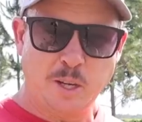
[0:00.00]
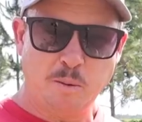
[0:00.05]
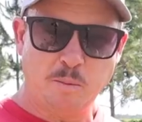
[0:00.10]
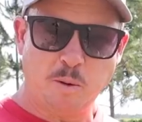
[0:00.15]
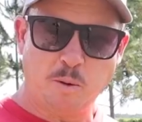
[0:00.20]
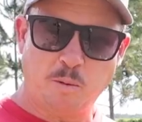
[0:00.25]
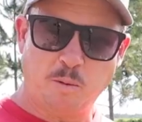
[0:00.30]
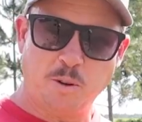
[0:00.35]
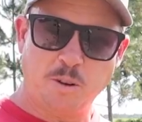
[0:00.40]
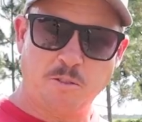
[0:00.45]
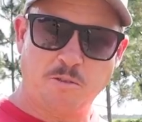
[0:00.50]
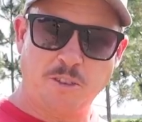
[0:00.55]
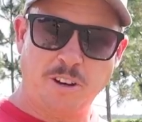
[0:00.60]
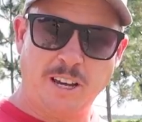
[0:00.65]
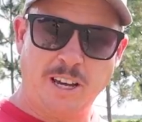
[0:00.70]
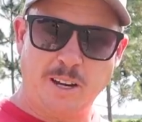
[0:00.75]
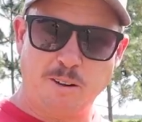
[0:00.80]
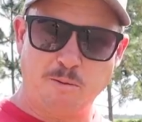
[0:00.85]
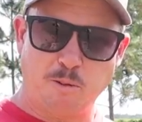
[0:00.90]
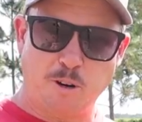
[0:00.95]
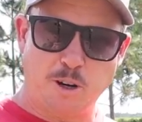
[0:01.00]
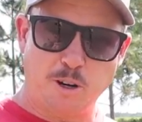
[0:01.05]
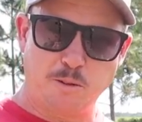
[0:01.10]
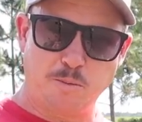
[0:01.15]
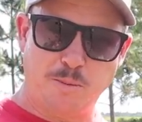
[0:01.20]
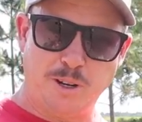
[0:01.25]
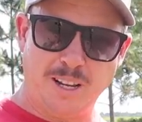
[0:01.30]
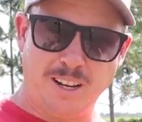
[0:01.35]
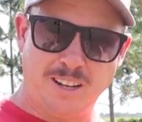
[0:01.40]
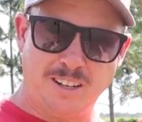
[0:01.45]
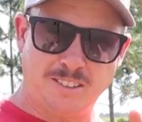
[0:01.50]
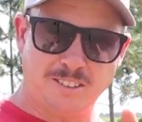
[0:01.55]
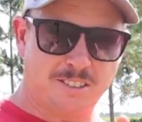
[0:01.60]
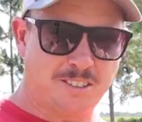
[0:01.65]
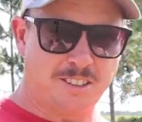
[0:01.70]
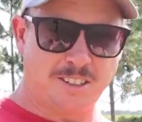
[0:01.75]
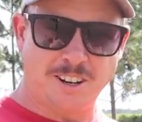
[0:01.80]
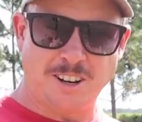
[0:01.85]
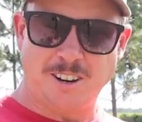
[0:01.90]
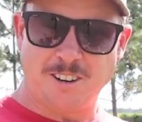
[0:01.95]
But what if we had watermelons
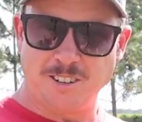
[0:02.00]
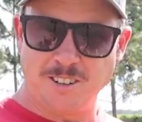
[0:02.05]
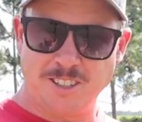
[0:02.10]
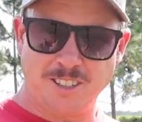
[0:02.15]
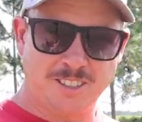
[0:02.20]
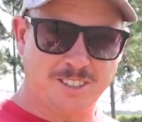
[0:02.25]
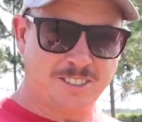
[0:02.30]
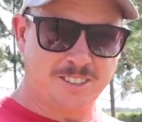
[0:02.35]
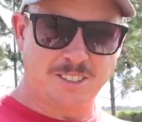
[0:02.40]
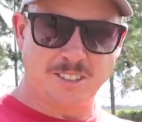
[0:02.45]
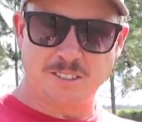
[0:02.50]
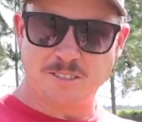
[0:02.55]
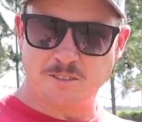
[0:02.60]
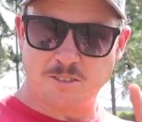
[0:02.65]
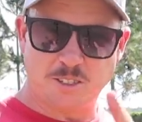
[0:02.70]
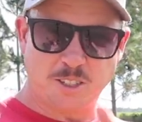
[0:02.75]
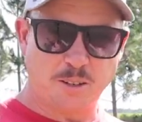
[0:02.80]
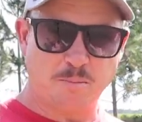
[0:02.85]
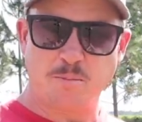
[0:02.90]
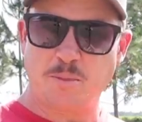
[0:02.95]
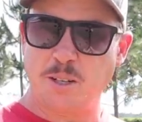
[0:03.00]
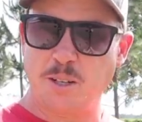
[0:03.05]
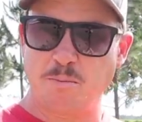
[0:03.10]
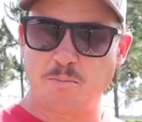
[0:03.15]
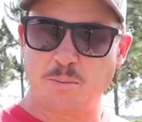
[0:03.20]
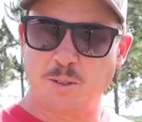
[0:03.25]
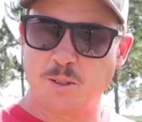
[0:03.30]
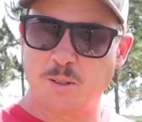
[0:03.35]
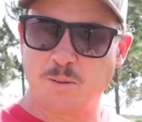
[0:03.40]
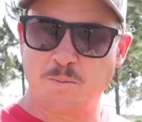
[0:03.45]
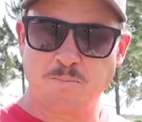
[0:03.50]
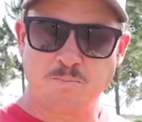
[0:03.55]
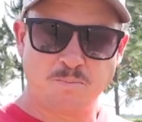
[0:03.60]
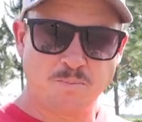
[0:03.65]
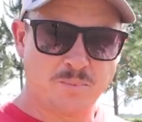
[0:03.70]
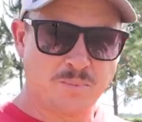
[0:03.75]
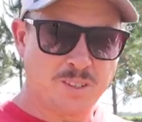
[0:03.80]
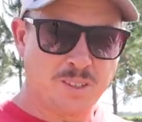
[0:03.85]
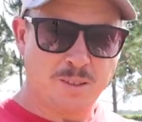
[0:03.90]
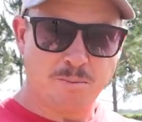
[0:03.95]
in August, September,
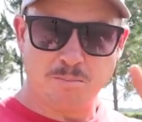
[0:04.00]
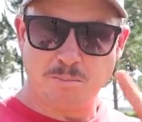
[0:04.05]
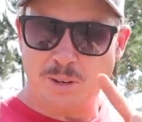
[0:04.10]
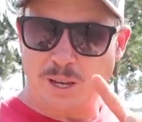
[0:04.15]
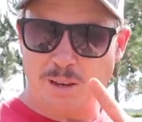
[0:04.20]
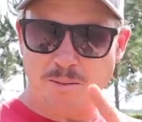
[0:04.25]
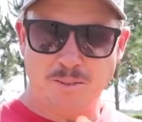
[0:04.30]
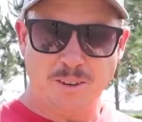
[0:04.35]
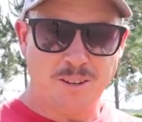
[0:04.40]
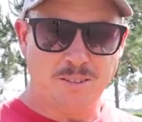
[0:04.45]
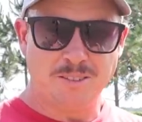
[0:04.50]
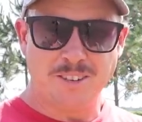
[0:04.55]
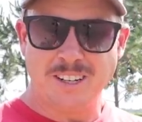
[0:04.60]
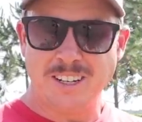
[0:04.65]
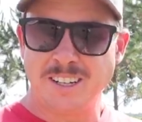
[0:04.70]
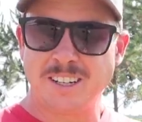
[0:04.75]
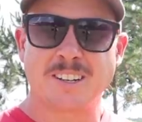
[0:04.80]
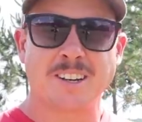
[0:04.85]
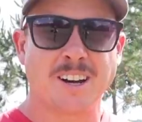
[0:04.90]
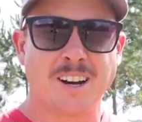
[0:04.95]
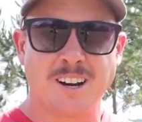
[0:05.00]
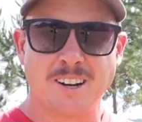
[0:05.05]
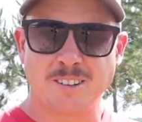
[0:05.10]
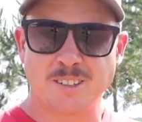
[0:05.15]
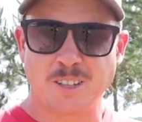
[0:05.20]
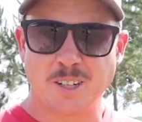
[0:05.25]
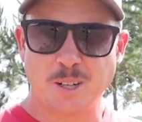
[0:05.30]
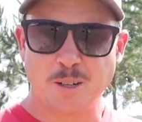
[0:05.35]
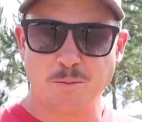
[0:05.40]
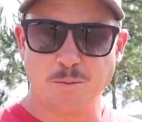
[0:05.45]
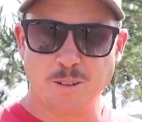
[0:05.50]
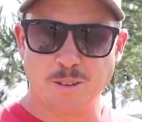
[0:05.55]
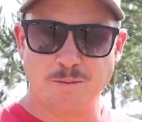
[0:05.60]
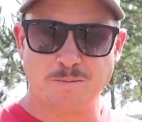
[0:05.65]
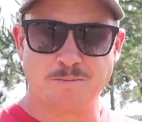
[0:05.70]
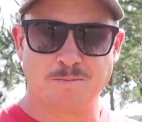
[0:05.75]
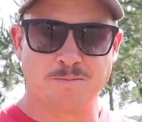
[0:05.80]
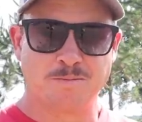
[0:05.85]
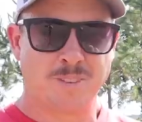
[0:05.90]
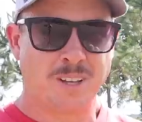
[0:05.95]
maybe even into October?
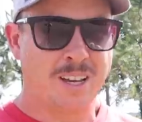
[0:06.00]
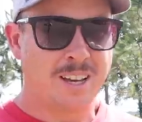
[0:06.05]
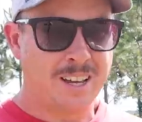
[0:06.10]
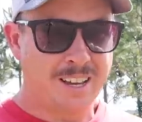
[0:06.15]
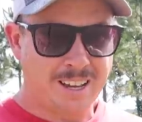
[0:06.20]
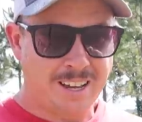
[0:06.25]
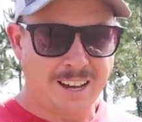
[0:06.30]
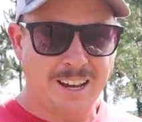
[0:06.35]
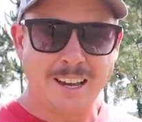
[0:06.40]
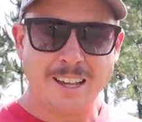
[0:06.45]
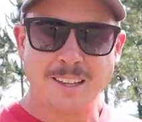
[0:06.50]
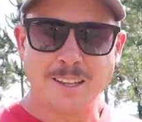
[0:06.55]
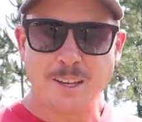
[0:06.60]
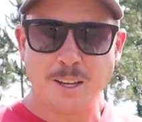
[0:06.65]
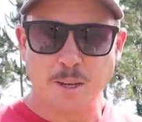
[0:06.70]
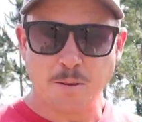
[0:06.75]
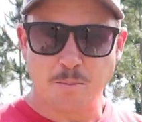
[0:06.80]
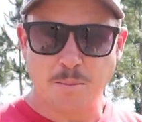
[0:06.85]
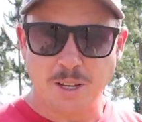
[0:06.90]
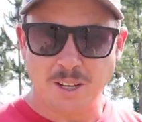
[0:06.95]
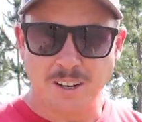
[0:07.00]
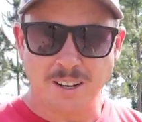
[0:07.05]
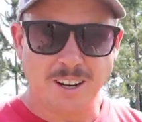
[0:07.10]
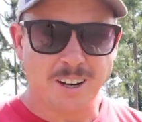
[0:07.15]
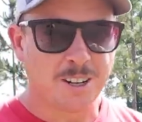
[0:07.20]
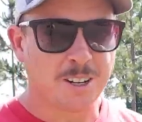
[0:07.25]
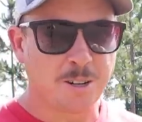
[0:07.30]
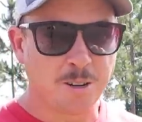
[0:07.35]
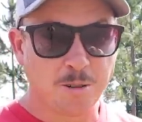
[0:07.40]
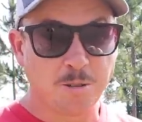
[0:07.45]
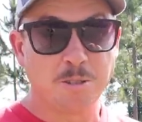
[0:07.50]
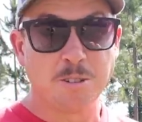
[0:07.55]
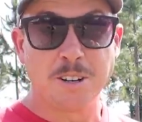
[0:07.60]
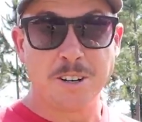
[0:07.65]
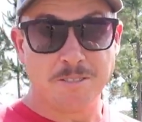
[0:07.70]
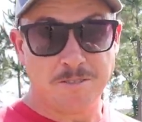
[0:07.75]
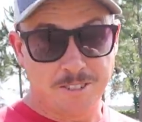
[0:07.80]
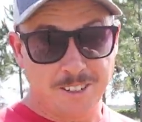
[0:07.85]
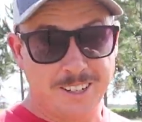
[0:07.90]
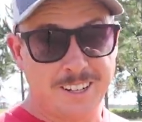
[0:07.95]
I think it'd be a lot cooler
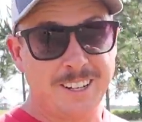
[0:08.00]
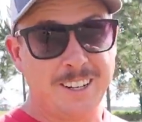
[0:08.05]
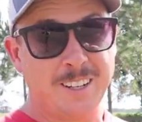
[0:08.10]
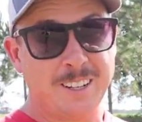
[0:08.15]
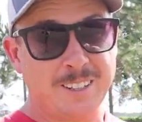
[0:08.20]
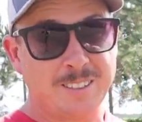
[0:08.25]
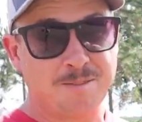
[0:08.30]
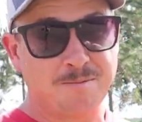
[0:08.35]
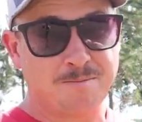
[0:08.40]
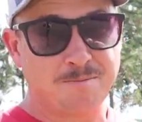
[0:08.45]
if we did.